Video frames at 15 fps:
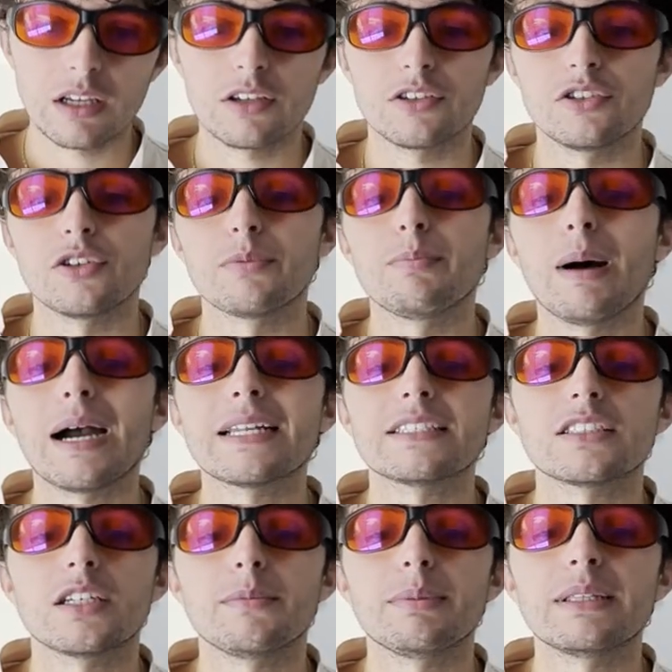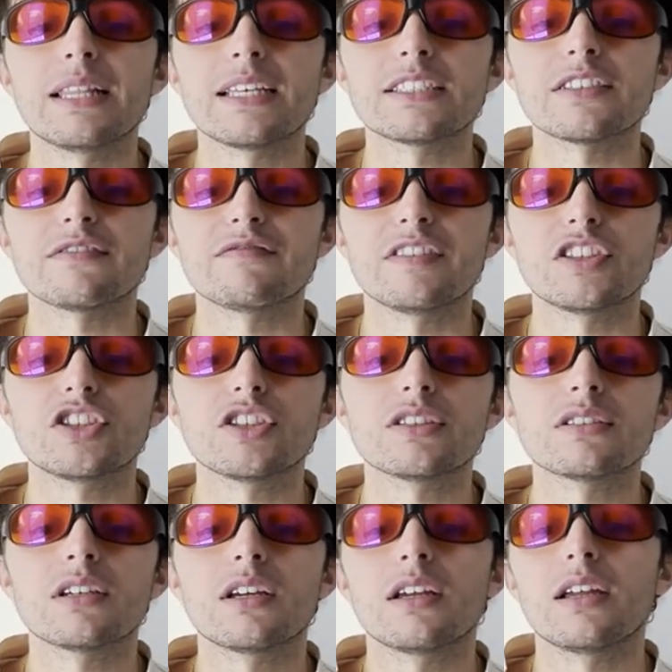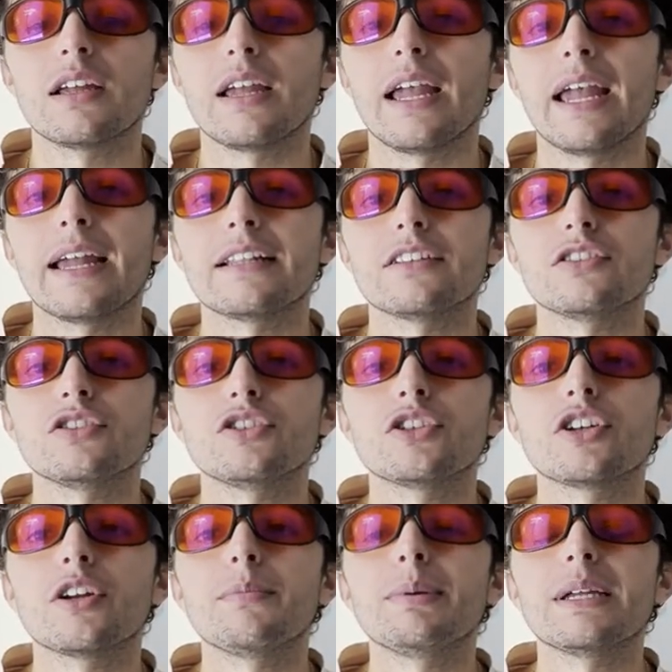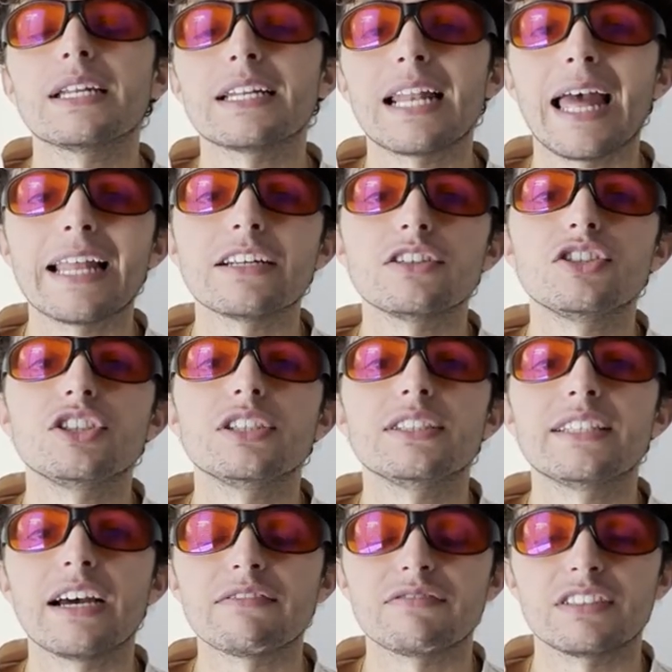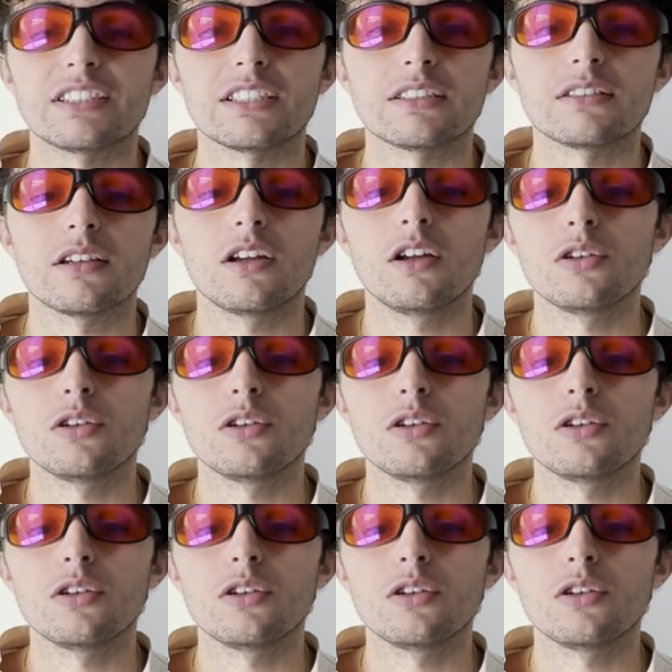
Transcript: going to be less efficient and you're going to be in an energy deficit.